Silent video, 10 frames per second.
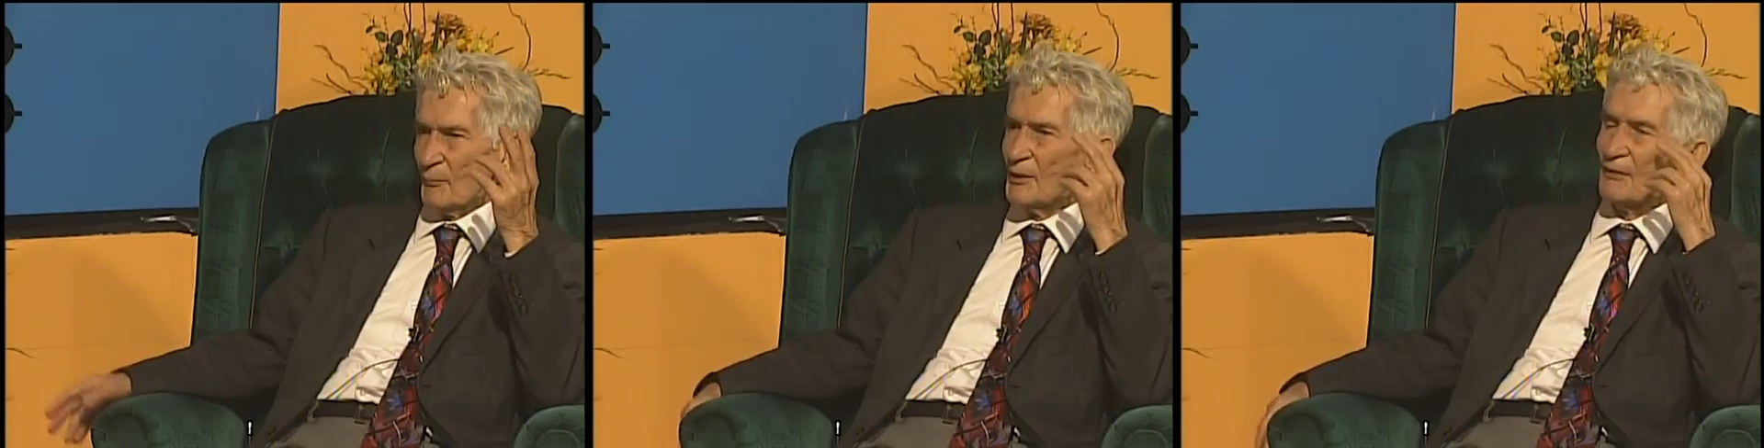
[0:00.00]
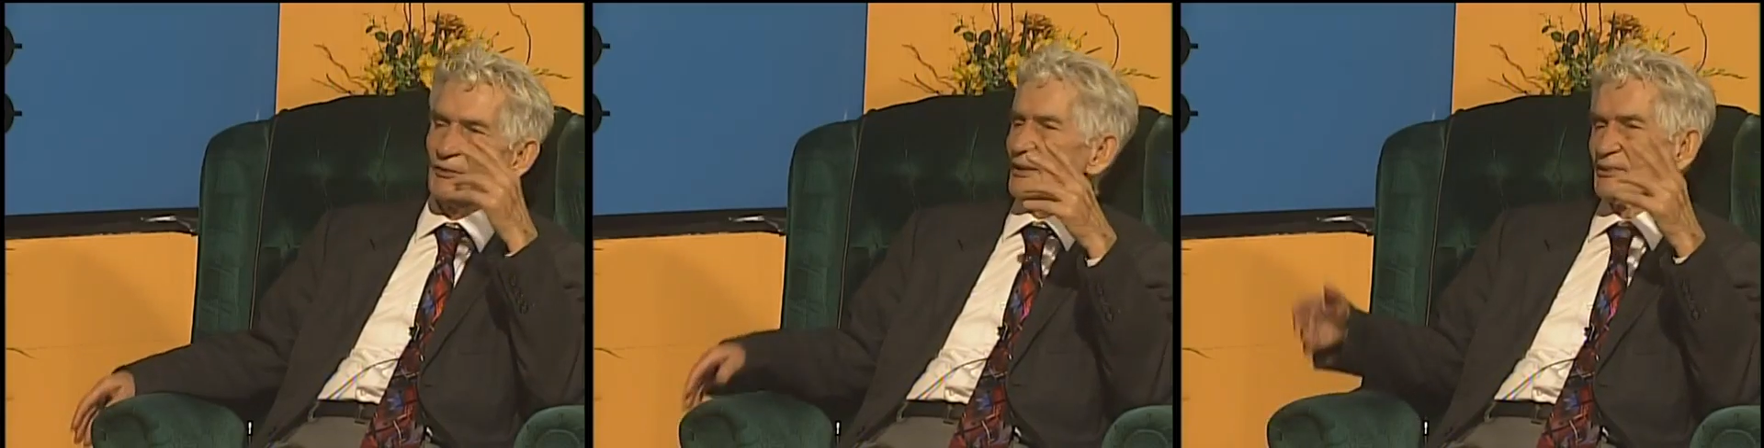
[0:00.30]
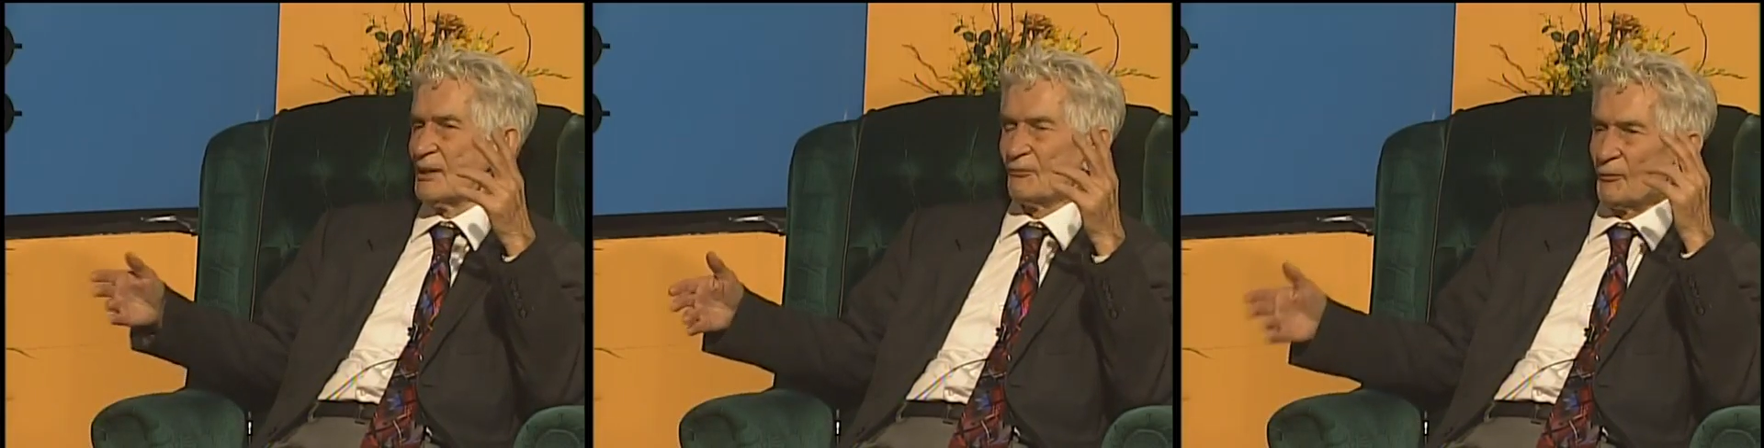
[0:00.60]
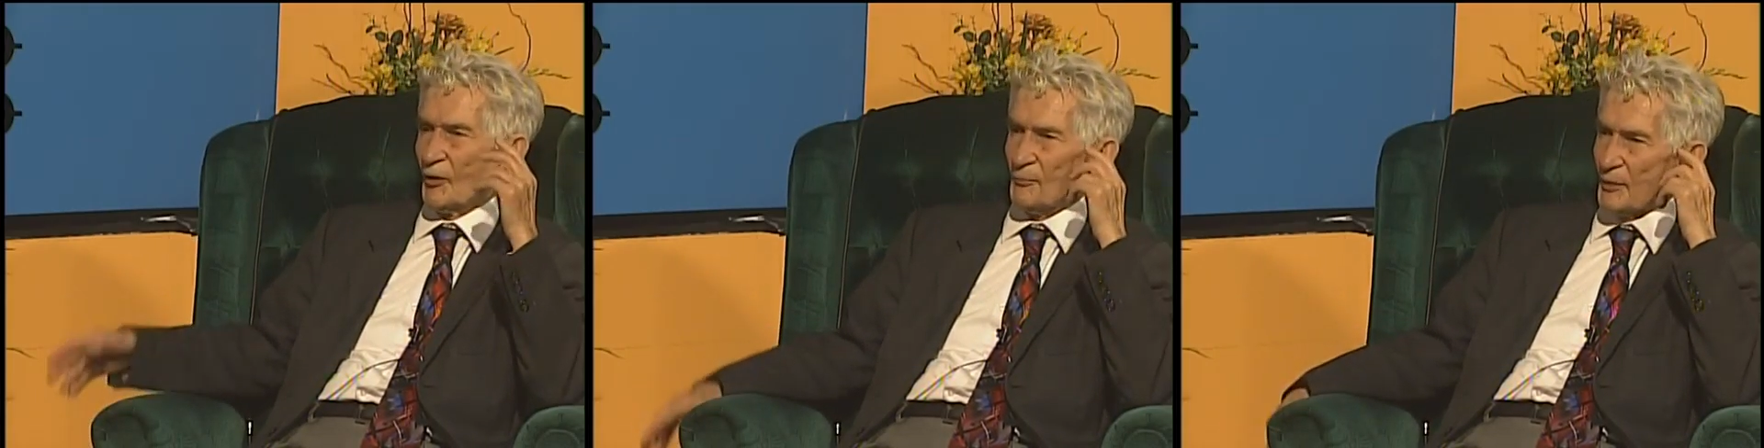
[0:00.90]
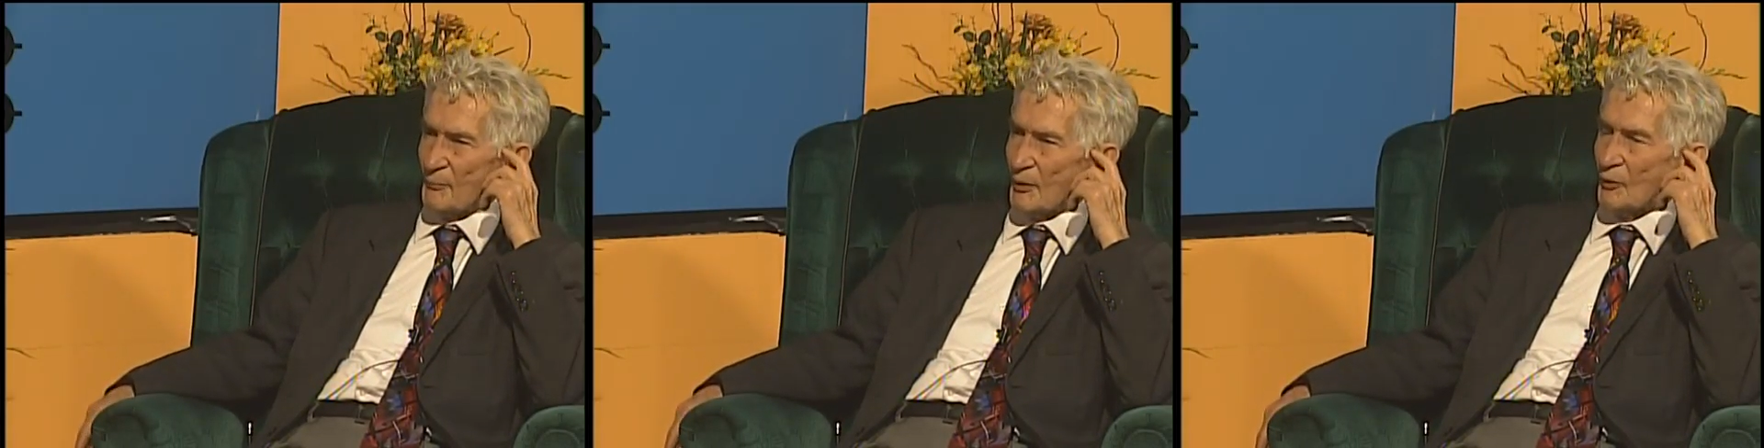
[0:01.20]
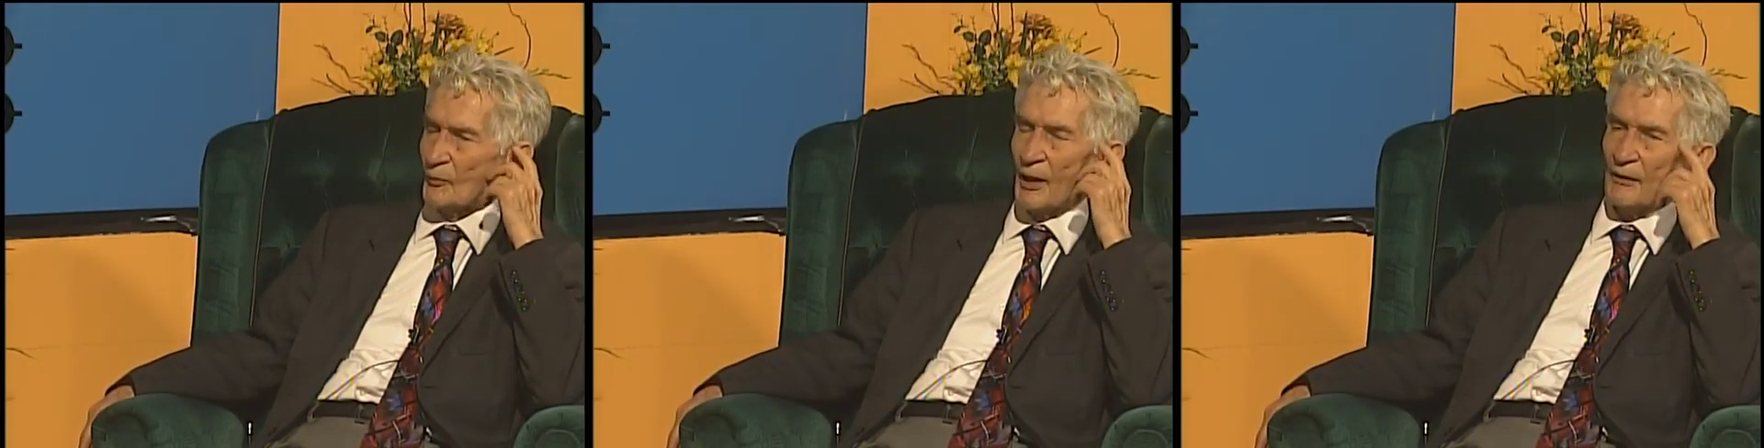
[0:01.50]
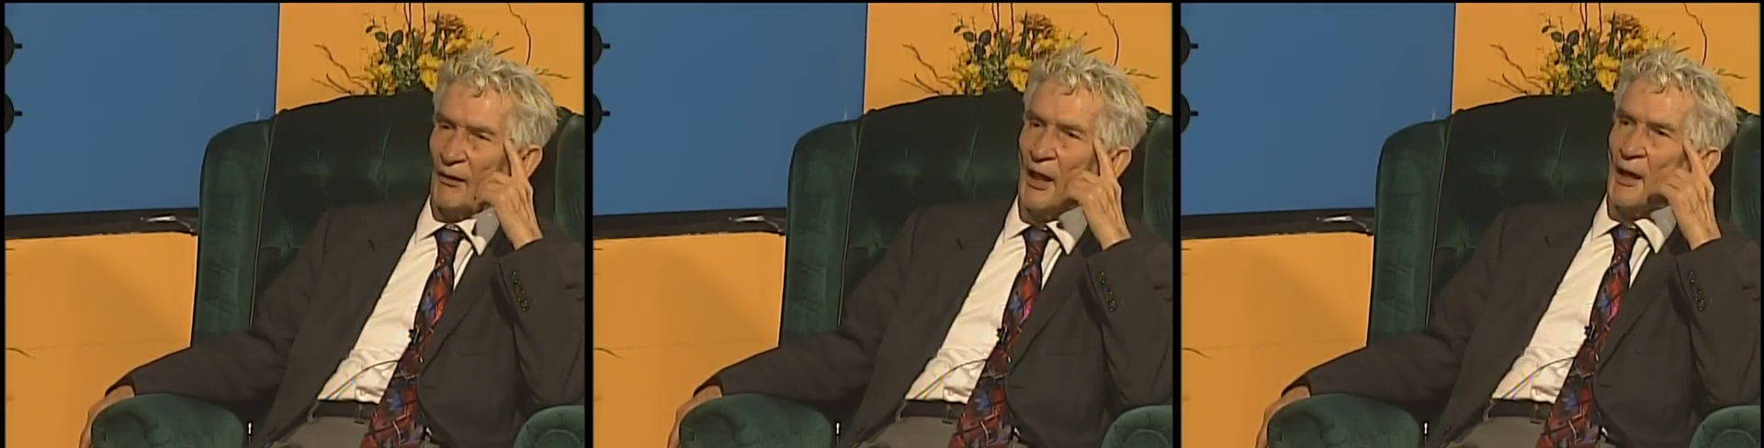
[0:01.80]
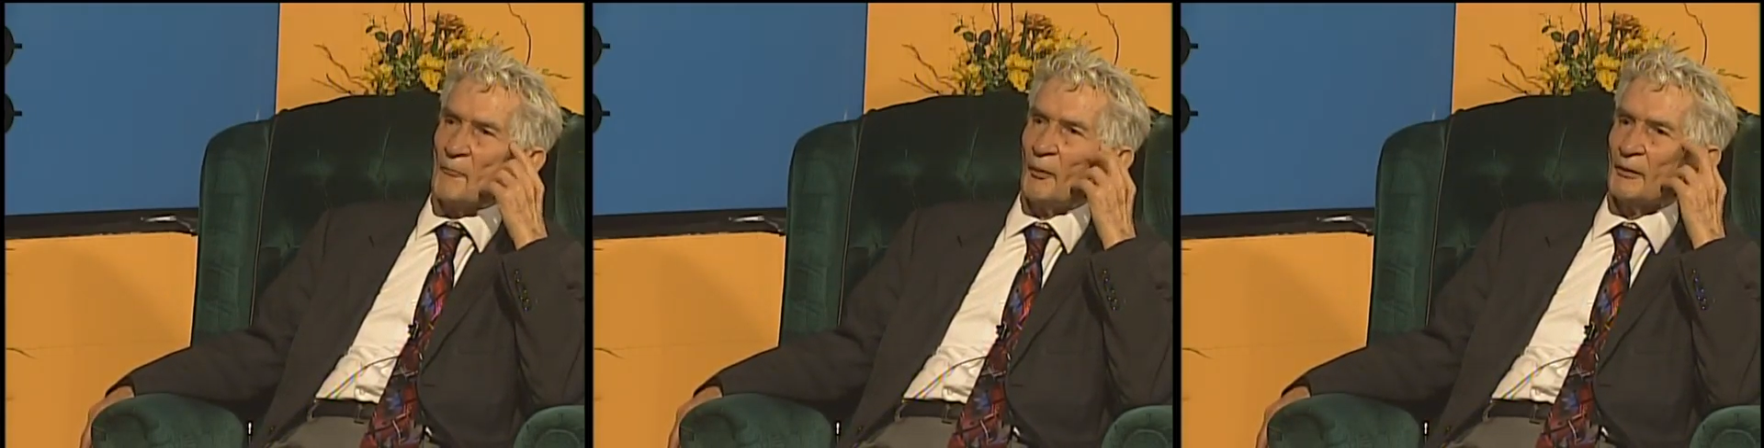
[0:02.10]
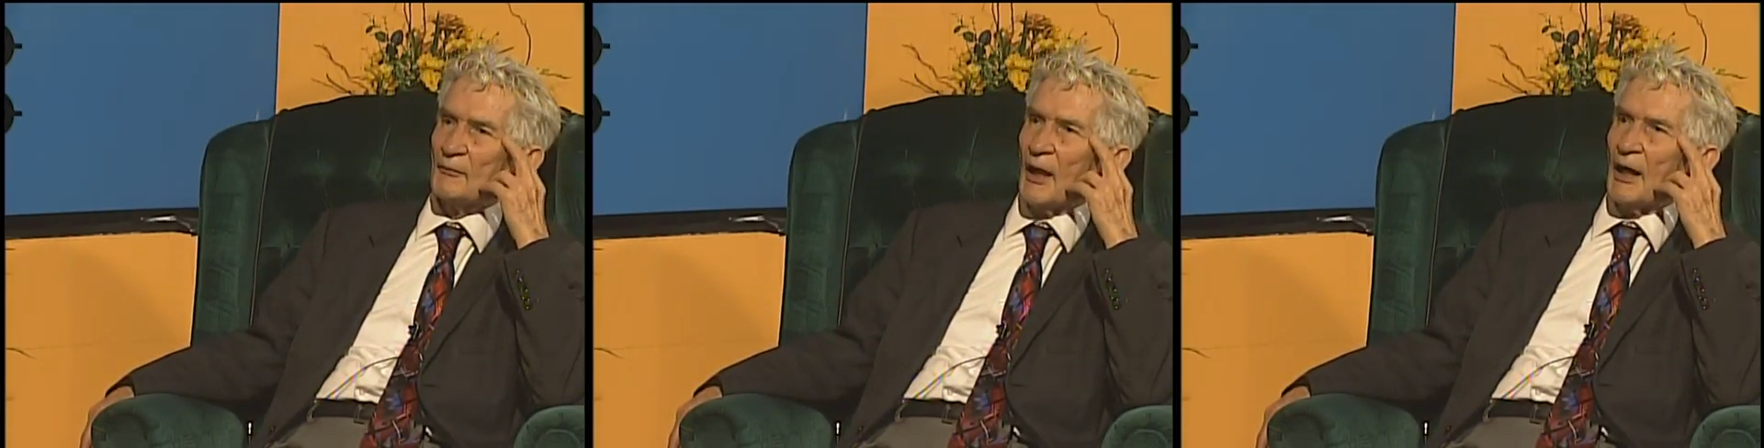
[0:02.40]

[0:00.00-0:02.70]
He's never going to be a big crier, but